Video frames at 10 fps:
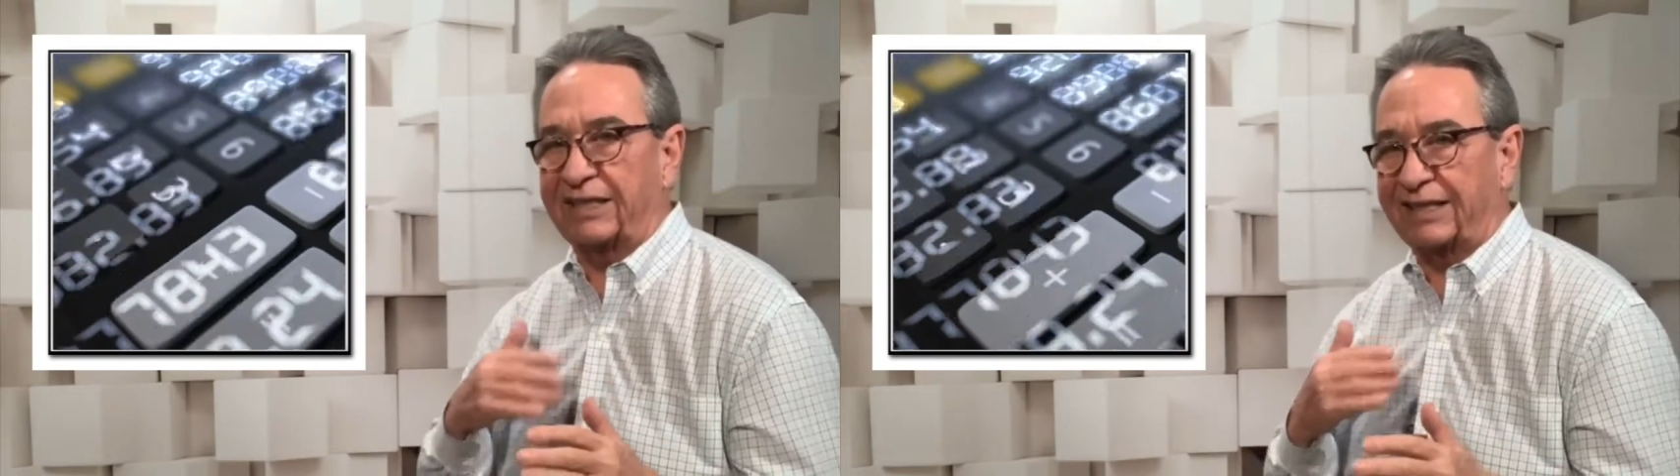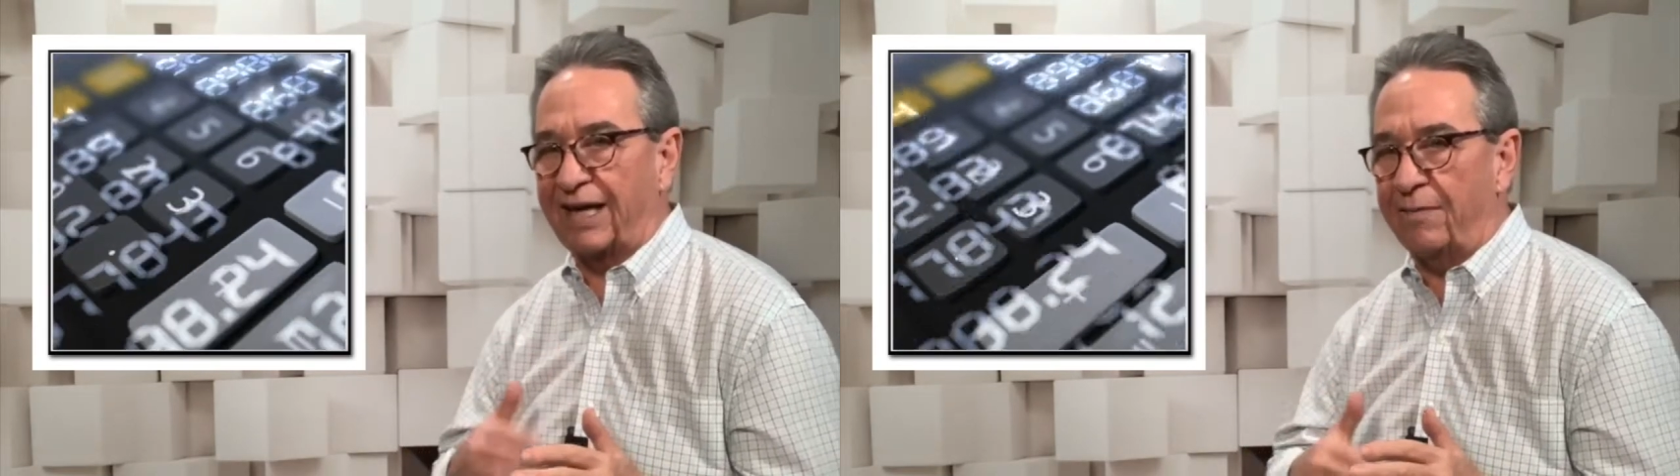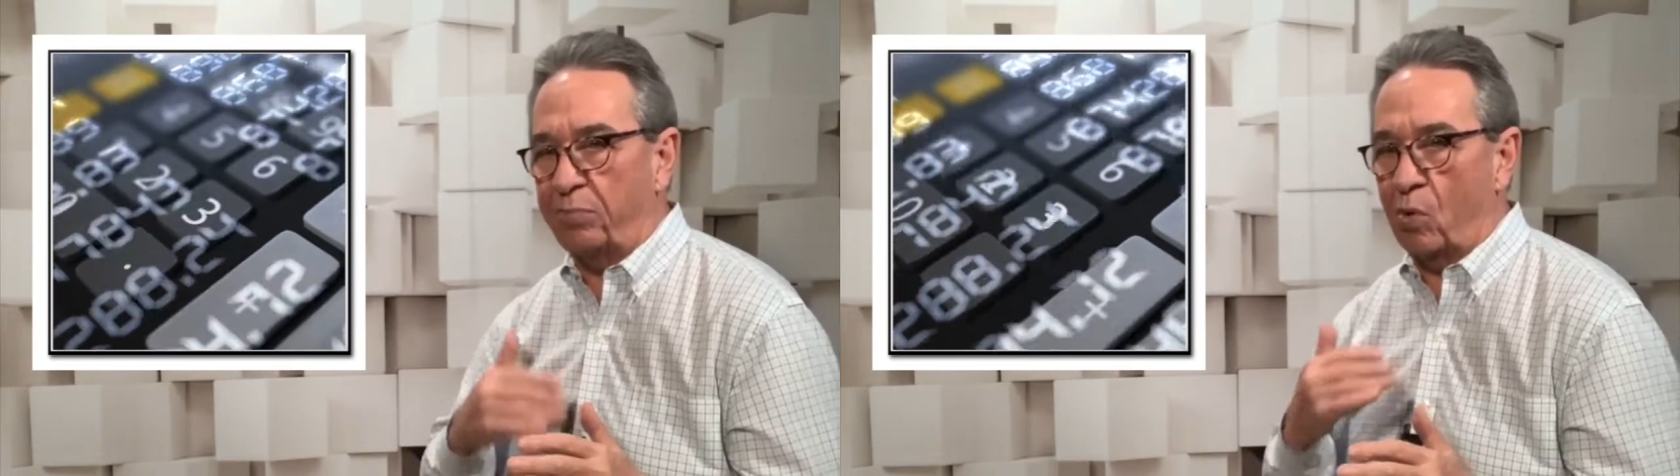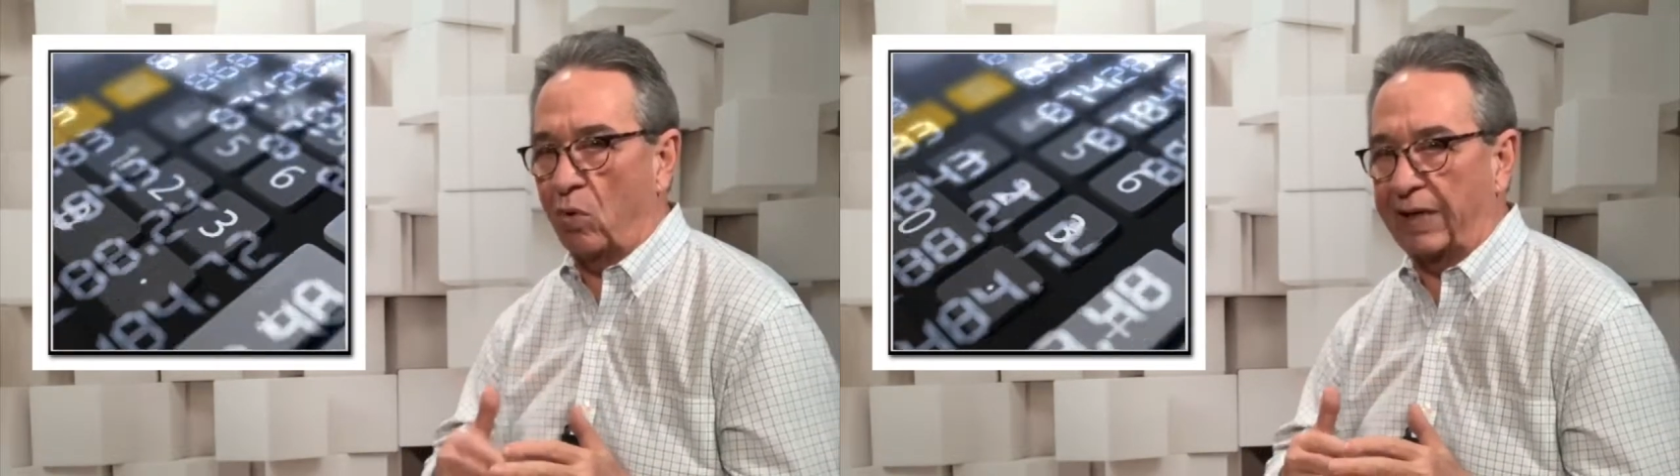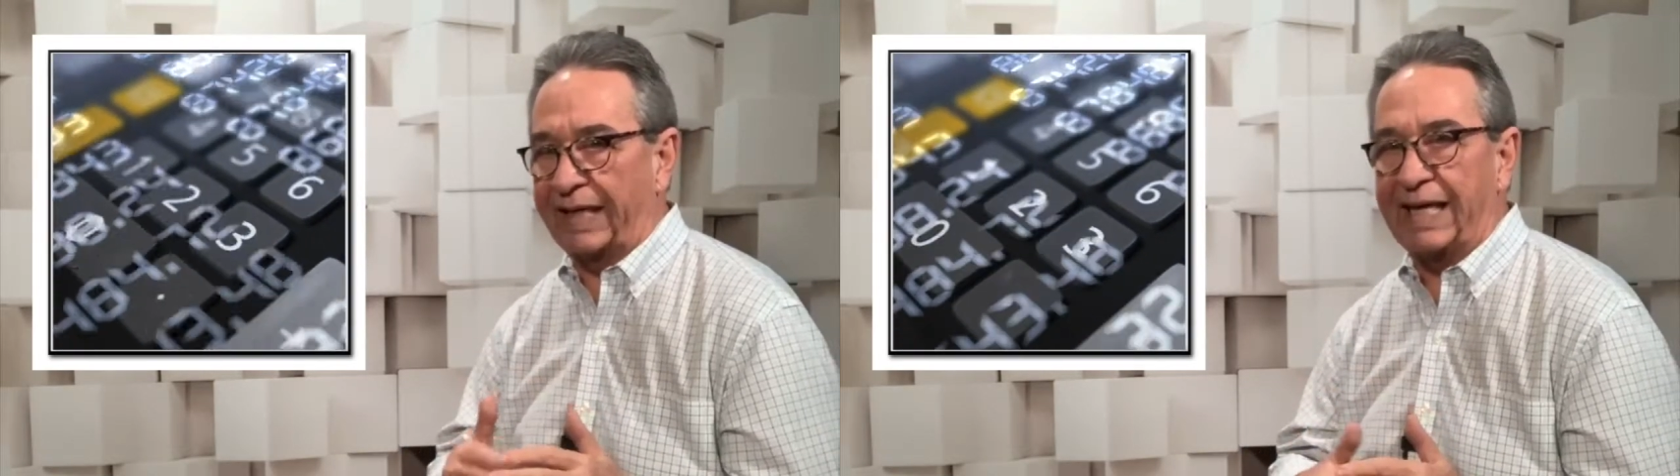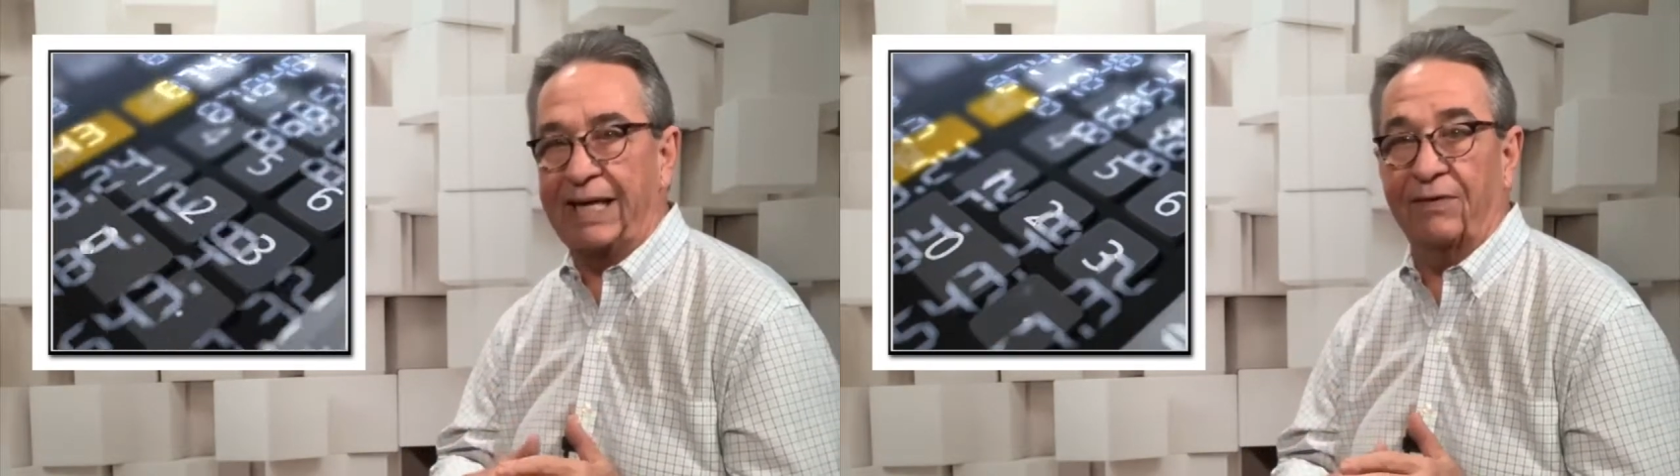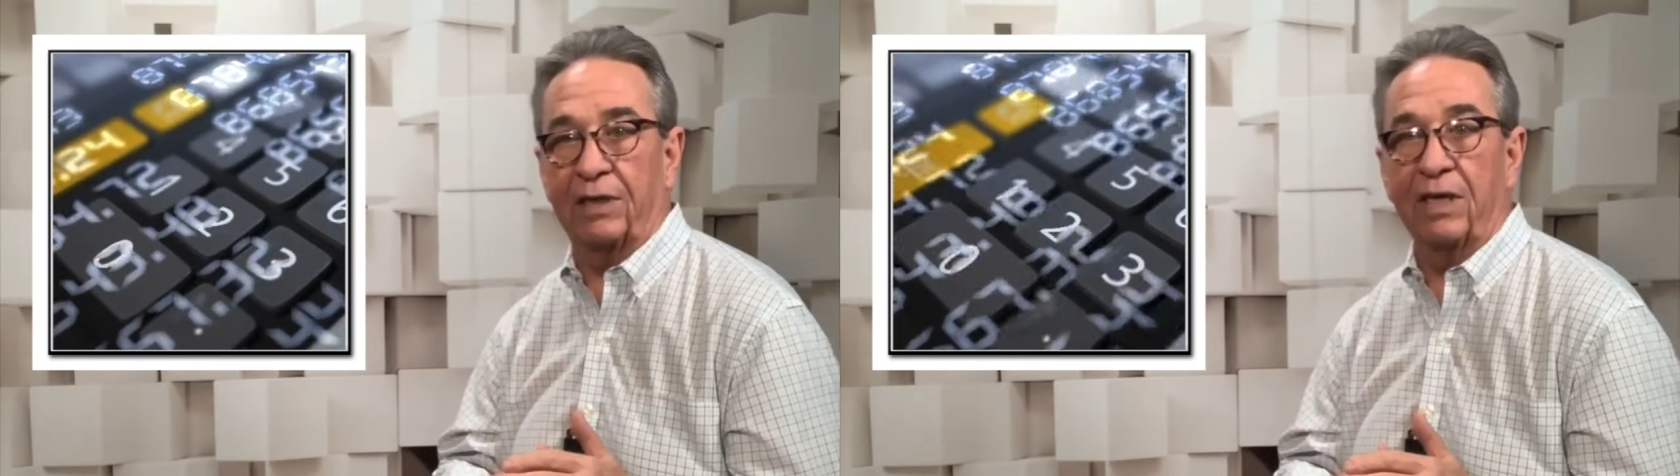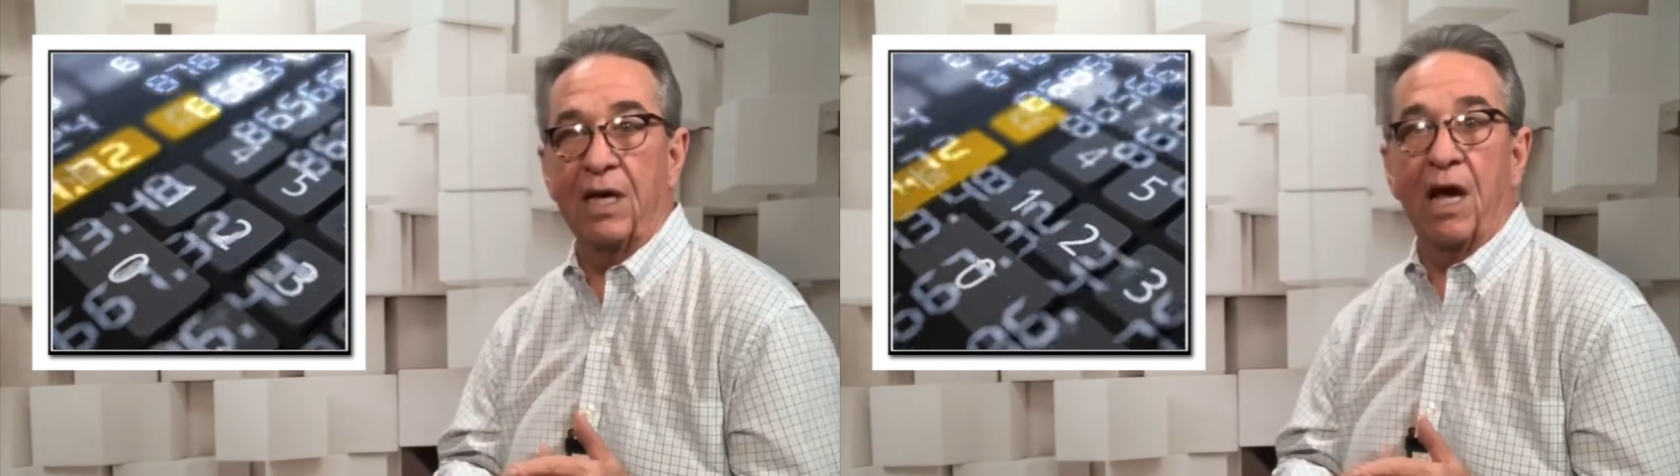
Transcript: some point, even